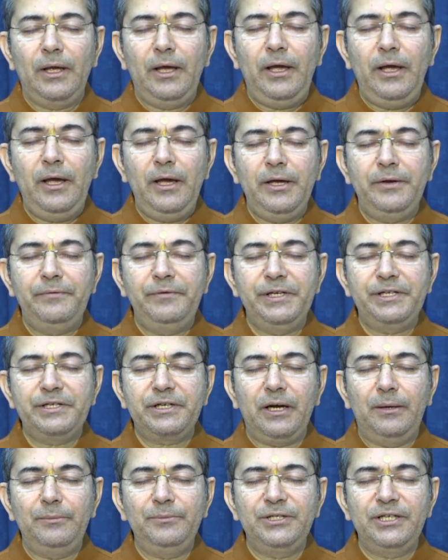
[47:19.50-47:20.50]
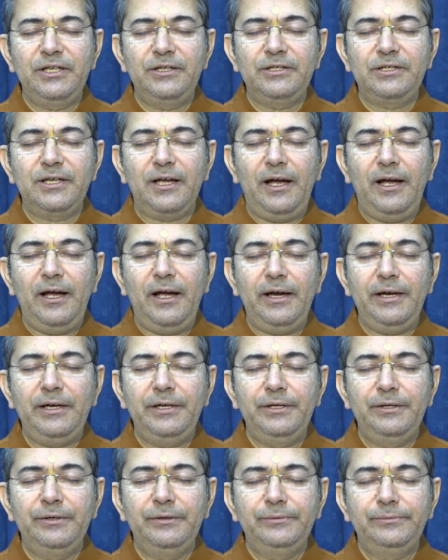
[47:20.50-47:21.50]
air which comes
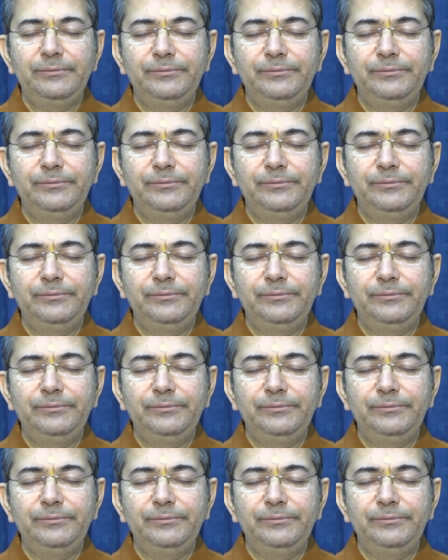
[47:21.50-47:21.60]
inside,